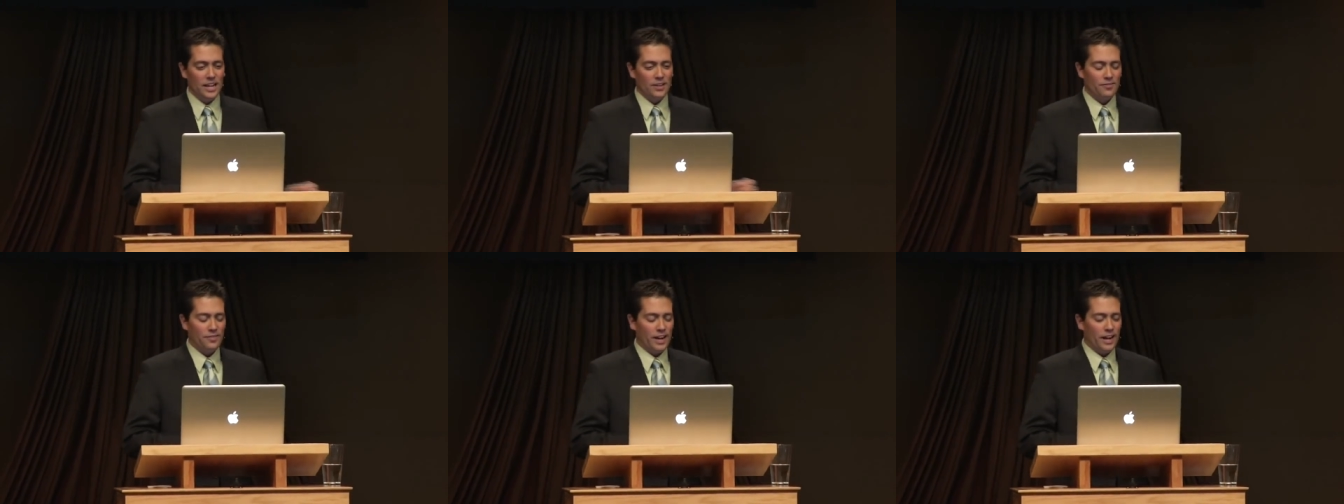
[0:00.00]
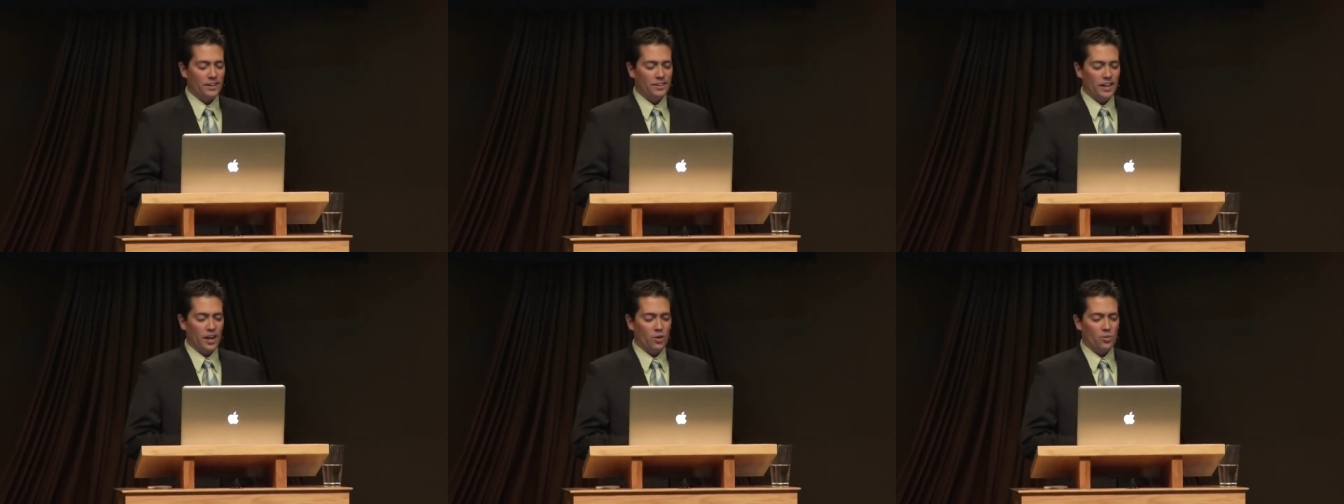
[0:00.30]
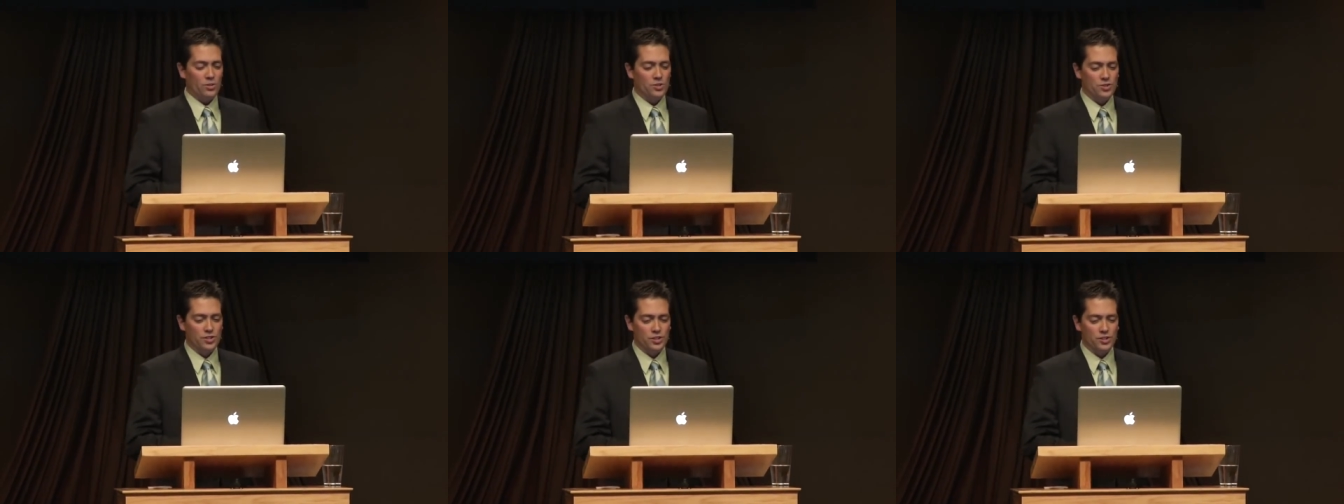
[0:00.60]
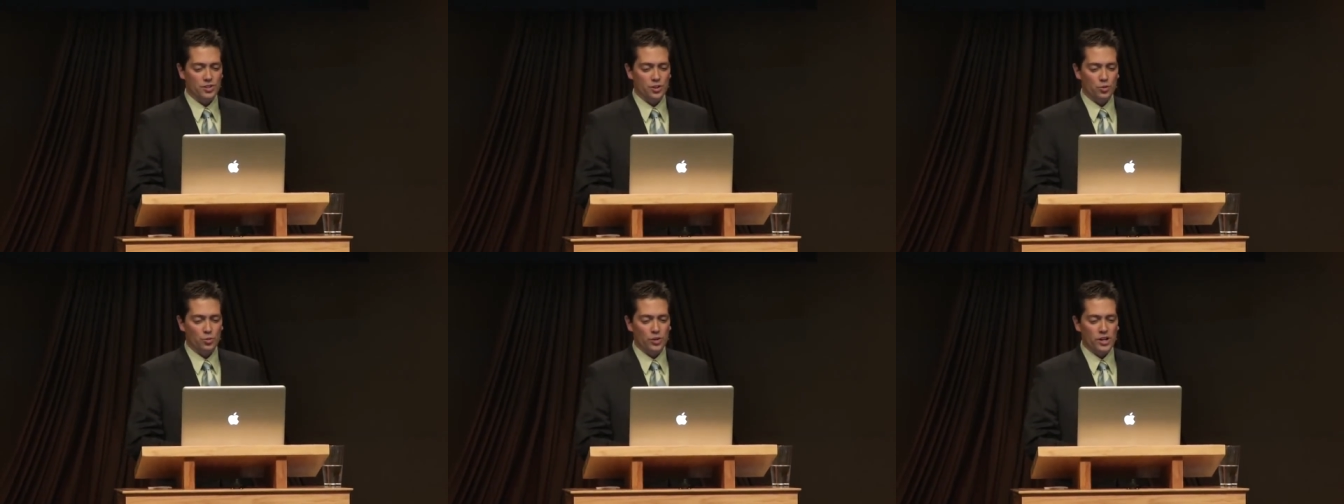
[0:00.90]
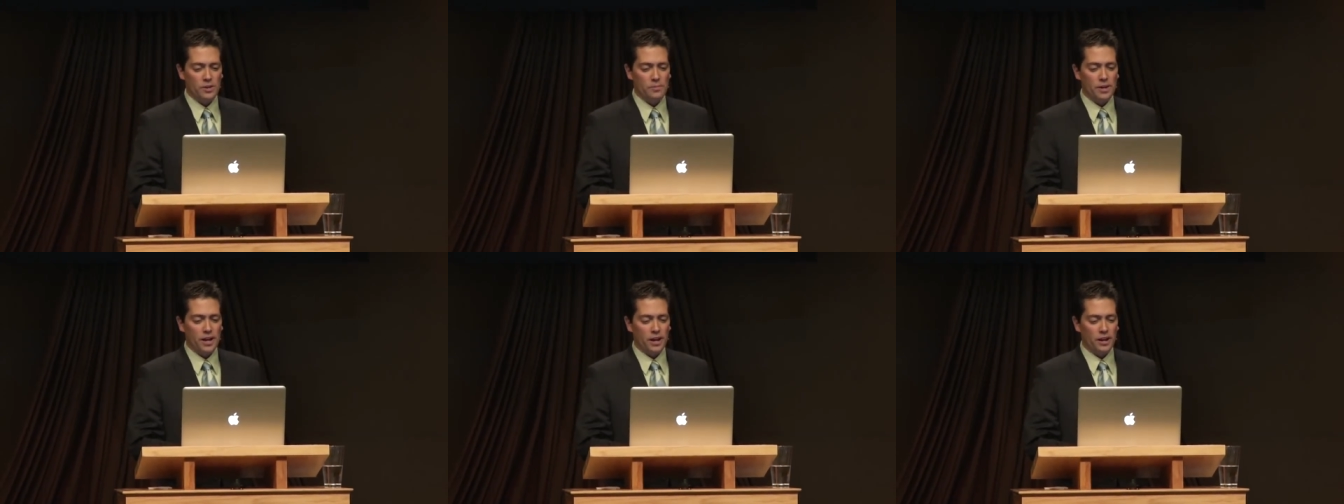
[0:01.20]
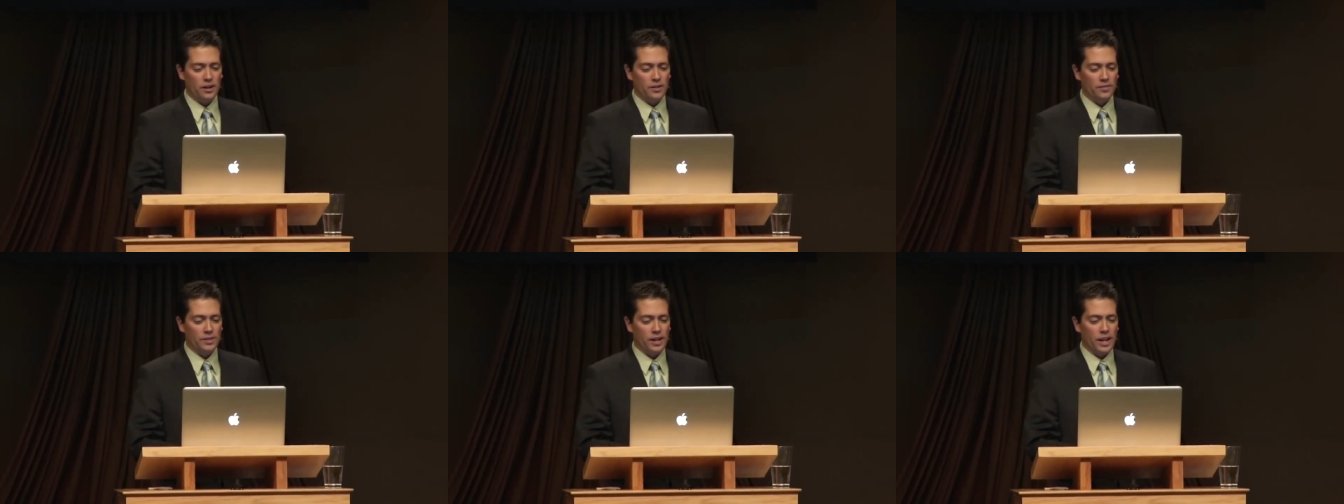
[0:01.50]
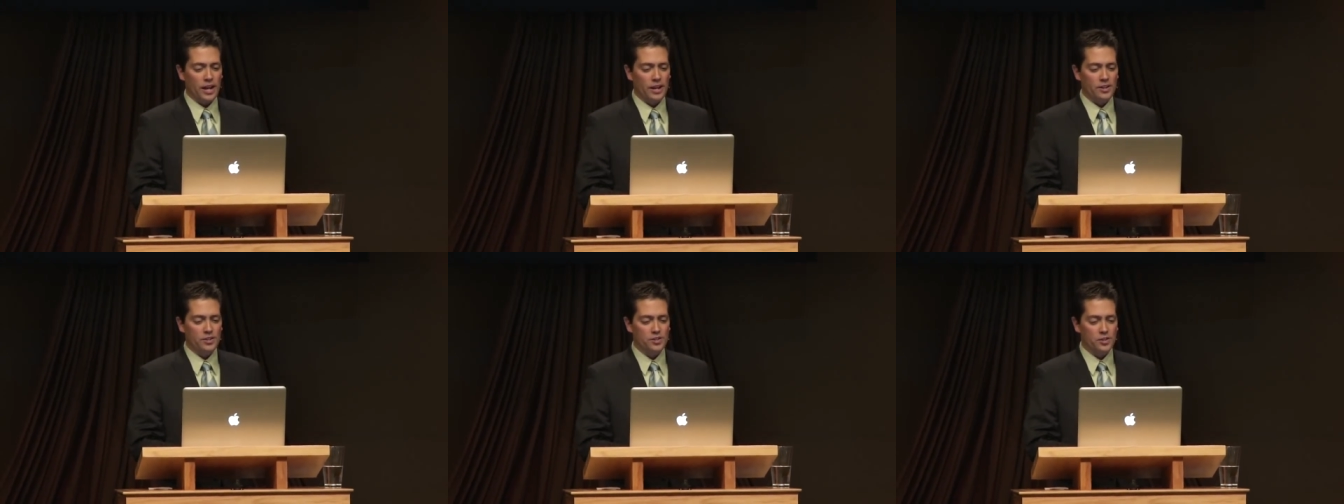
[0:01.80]
In fact, that was just a remake of the
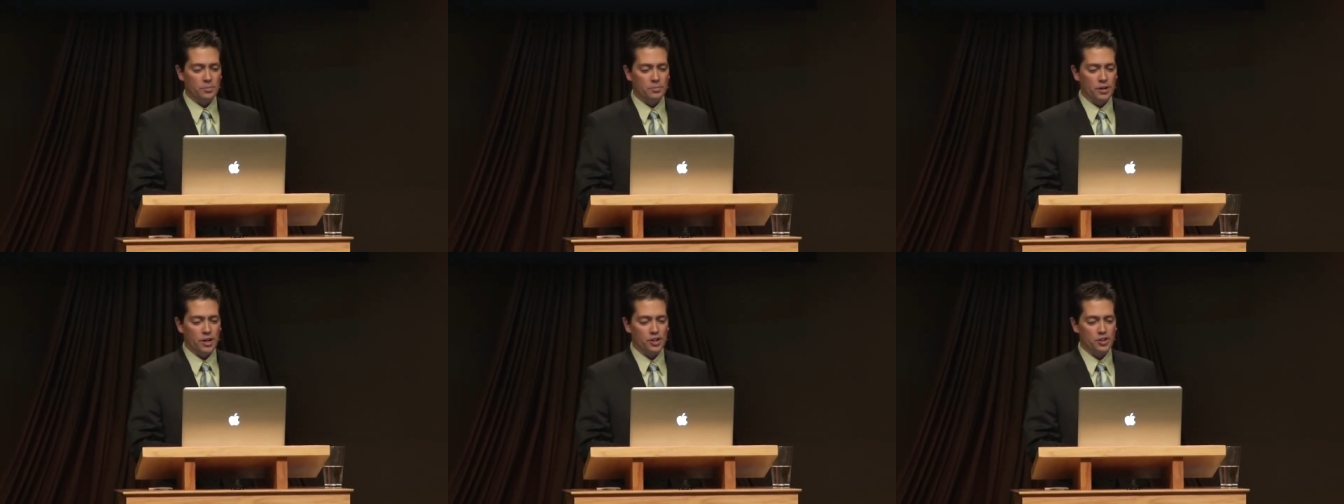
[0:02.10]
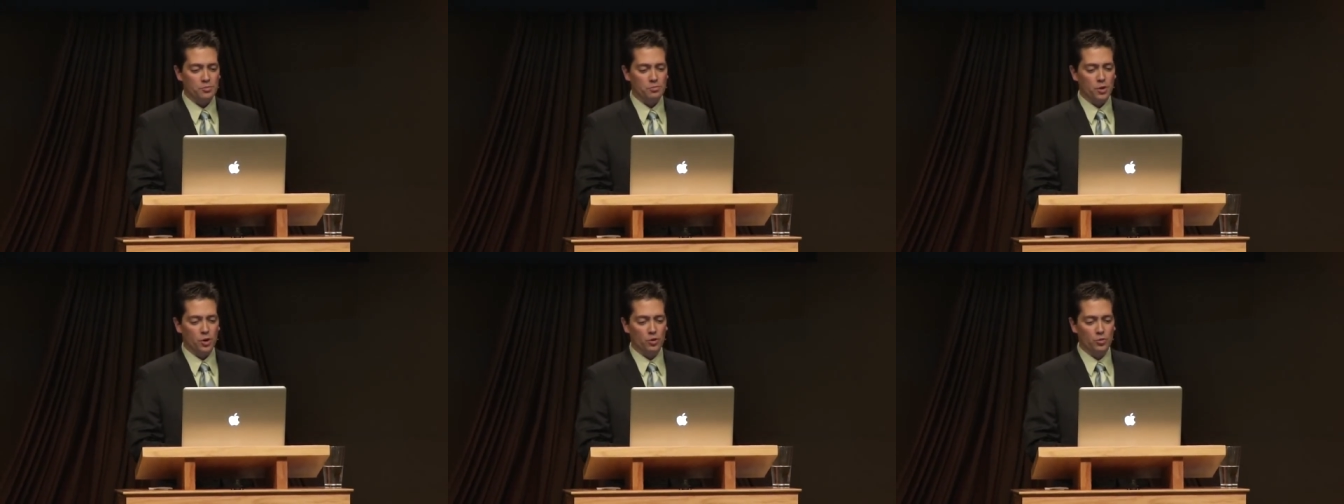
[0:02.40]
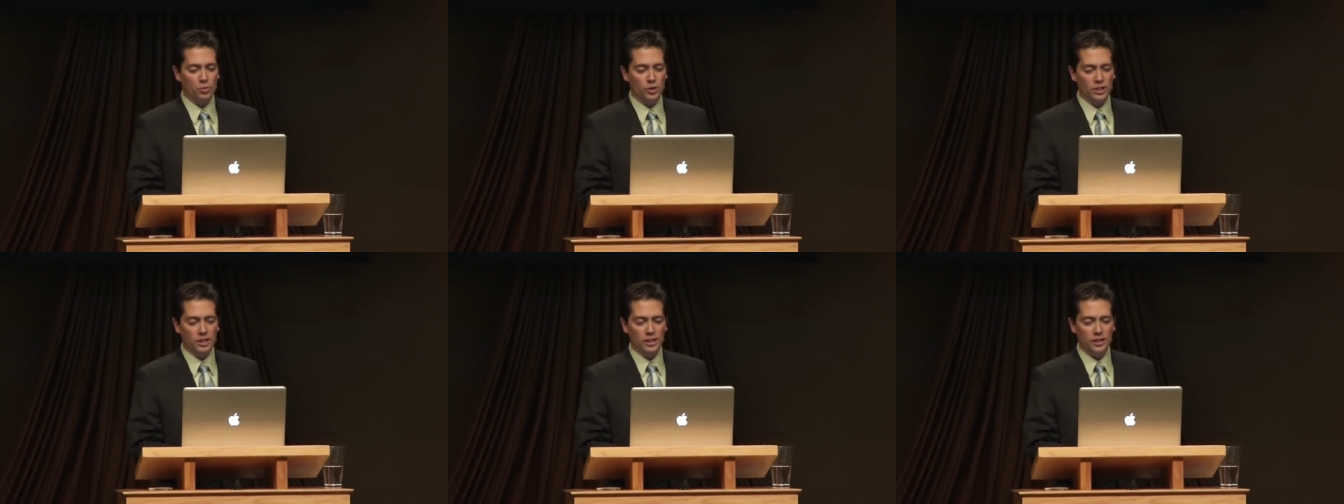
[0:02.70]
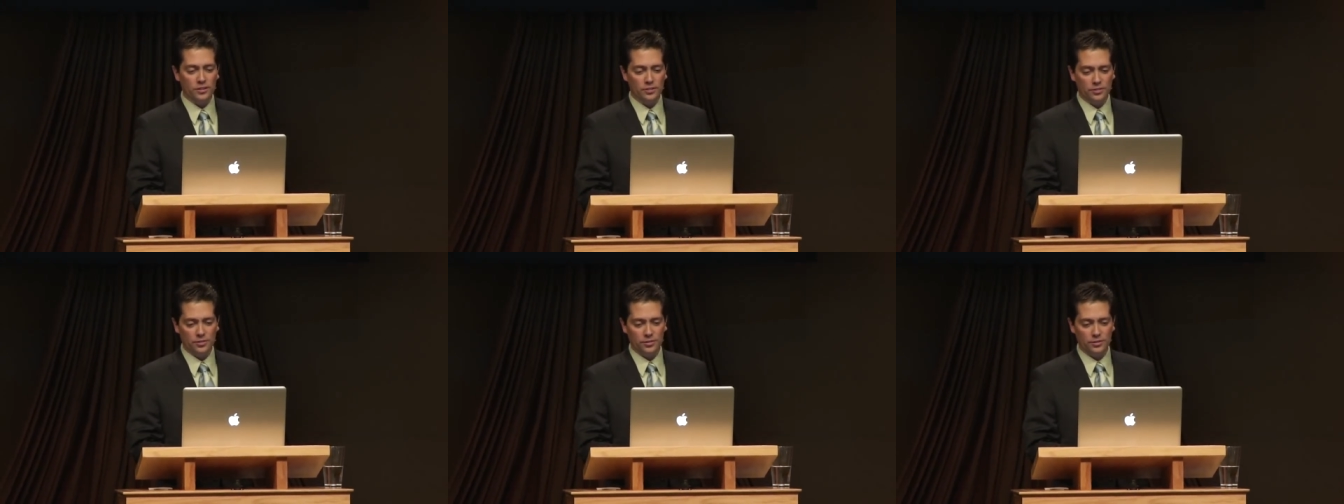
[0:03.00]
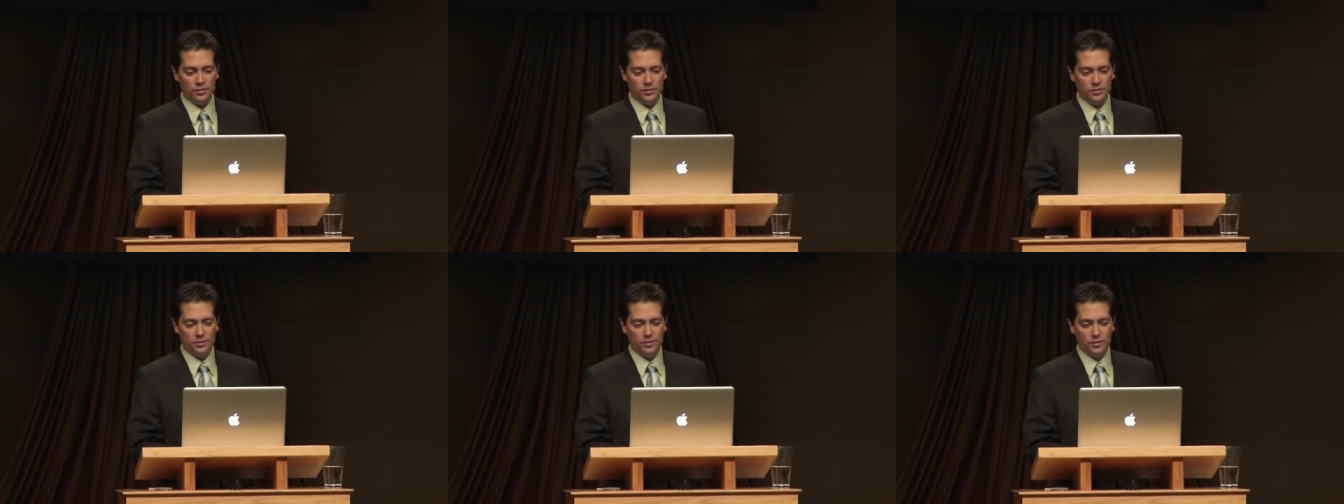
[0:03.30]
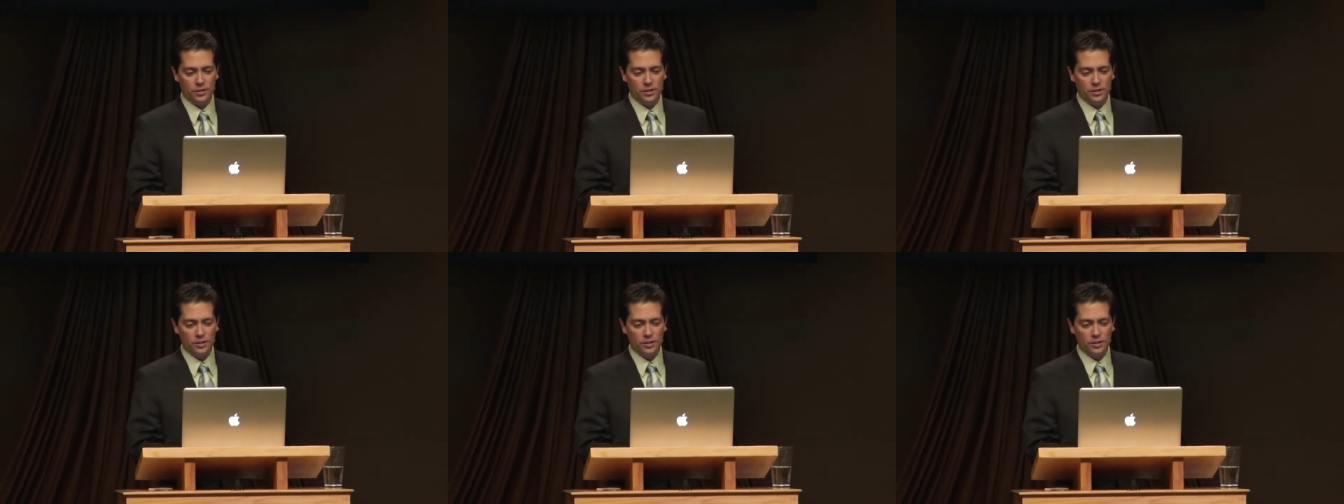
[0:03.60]
80s Depeche Mode release.